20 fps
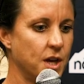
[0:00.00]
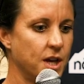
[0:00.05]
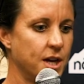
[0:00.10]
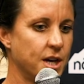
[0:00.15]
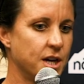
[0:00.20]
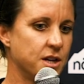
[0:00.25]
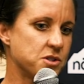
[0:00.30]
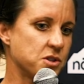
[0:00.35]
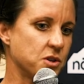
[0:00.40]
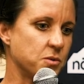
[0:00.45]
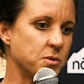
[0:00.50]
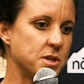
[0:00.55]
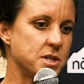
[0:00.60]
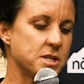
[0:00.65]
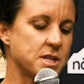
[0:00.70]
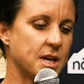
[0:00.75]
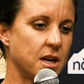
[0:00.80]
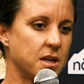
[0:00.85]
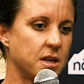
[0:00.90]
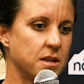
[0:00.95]
And so we just
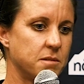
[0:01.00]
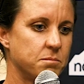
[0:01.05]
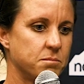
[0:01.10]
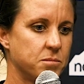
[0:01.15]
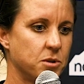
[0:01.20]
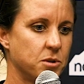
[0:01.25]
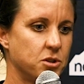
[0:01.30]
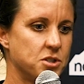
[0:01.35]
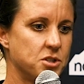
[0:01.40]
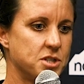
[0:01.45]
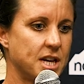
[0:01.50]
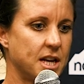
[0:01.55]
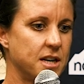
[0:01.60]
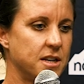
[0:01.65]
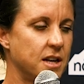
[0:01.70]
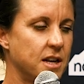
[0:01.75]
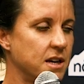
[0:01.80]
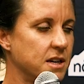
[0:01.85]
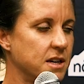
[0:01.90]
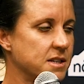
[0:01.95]
had a good 10
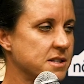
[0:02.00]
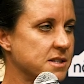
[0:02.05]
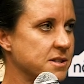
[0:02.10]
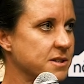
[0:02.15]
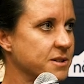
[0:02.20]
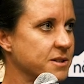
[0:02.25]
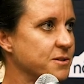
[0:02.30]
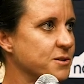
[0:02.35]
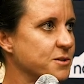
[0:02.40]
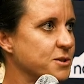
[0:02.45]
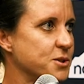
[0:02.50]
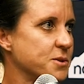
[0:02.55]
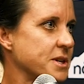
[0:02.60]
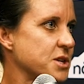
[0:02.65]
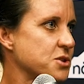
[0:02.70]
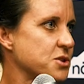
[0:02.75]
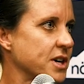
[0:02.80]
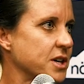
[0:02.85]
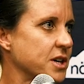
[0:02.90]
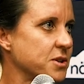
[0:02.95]
days doing
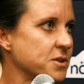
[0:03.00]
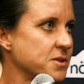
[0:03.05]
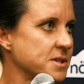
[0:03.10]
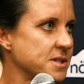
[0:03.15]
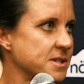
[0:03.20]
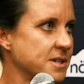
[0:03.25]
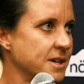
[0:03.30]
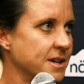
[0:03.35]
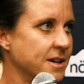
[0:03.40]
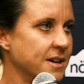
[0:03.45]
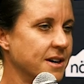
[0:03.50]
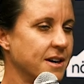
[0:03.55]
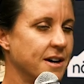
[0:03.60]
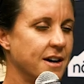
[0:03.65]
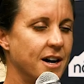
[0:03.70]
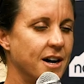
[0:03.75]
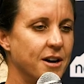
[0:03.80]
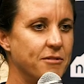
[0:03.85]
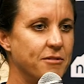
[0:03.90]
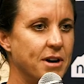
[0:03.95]
trails
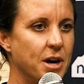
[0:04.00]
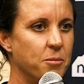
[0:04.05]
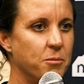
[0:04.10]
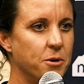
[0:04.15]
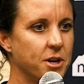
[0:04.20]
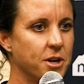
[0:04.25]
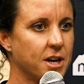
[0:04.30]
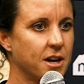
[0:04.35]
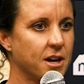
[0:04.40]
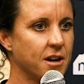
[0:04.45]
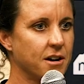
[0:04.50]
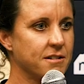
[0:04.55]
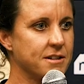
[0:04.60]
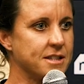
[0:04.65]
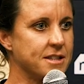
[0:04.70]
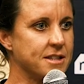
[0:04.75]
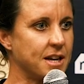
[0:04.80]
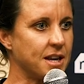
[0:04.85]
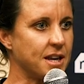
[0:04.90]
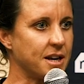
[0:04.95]
around Monica, and
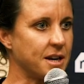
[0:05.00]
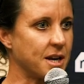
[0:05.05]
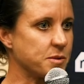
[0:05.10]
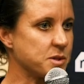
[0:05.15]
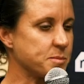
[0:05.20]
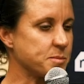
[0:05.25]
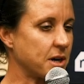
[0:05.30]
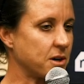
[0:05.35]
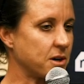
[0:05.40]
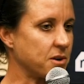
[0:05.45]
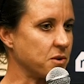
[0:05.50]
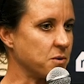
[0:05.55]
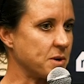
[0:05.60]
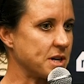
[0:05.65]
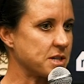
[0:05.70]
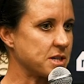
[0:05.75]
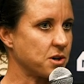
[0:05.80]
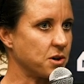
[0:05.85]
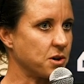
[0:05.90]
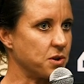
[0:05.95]
then I was back on the
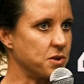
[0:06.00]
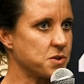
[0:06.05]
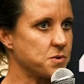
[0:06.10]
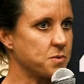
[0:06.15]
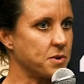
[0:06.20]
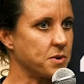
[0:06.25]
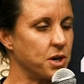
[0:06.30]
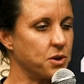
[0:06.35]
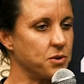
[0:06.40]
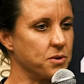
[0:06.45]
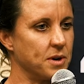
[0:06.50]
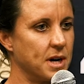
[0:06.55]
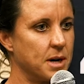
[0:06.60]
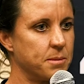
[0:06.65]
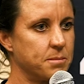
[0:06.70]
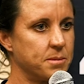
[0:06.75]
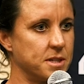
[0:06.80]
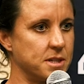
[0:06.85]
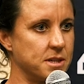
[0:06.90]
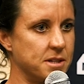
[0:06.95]
West Coast where I grew up
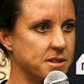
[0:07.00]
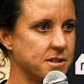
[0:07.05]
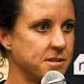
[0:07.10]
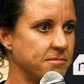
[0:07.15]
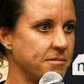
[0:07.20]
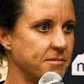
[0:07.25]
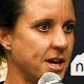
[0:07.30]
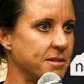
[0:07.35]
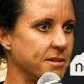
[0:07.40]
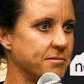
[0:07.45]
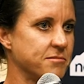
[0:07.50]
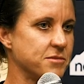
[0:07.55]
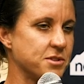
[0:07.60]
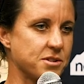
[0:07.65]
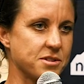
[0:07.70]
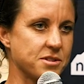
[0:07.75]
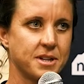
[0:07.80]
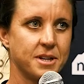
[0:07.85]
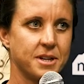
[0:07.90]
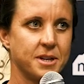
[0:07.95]
and just
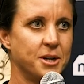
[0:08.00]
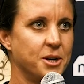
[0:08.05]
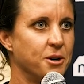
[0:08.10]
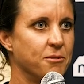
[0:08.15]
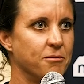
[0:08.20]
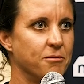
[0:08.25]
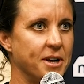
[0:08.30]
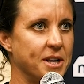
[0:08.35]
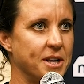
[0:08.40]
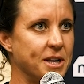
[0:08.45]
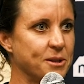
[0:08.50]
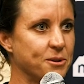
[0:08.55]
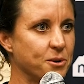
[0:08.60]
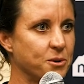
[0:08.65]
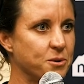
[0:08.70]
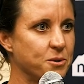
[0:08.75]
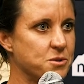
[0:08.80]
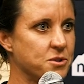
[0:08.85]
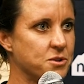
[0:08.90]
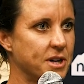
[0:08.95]
running
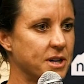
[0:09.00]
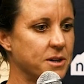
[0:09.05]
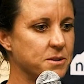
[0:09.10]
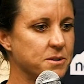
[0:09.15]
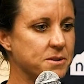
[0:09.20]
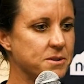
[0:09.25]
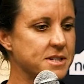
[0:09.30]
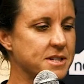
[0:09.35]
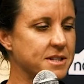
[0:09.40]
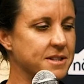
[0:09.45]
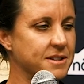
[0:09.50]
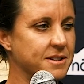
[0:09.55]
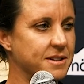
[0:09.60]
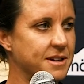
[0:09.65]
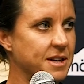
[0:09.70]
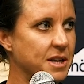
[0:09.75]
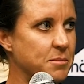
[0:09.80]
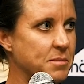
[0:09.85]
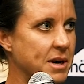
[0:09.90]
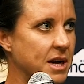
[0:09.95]
local trails and
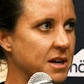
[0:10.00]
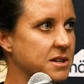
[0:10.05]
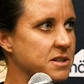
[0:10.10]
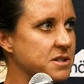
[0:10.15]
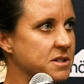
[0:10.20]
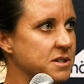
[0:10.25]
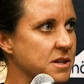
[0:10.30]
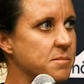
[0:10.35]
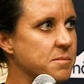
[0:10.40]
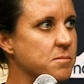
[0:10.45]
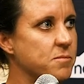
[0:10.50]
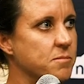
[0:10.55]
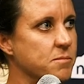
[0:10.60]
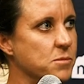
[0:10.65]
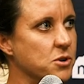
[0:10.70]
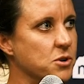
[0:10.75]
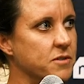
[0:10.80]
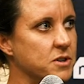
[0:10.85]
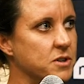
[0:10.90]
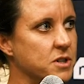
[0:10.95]
getting back into more
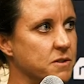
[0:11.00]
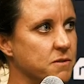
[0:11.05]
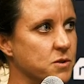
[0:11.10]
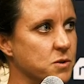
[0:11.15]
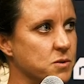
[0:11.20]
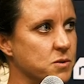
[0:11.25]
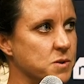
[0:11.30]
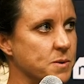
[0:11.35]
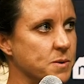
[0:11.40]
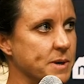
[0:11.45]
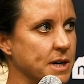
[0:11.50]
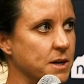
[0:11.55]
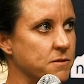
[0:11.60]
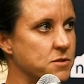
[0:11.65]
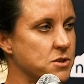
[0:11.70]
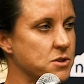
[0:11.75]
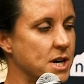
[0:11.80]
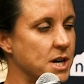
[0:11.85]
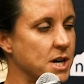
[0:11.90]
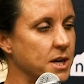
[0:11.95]
of a full swing of
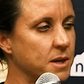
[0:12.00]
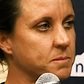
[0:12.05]
training.